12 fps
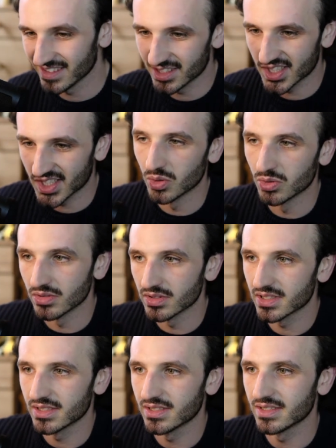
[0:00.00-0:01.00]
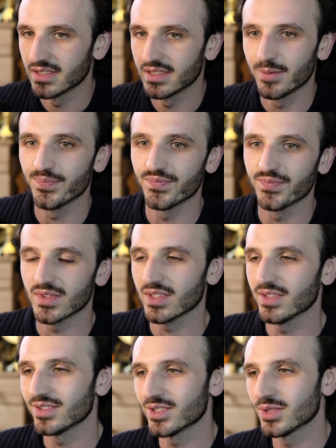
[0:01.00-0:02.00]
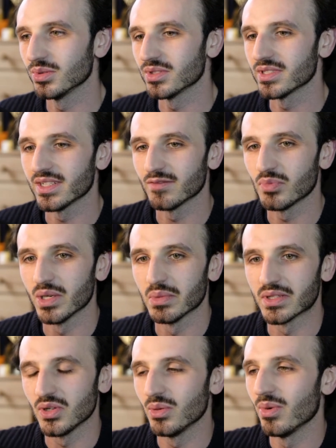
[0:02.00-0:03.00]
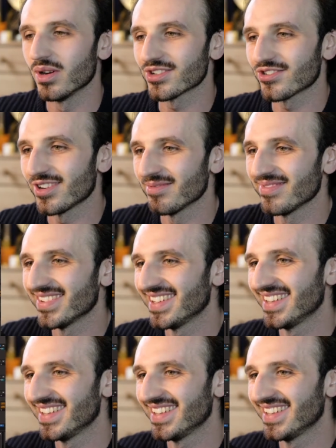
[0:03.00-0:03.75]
tools that I've put in my toolbox from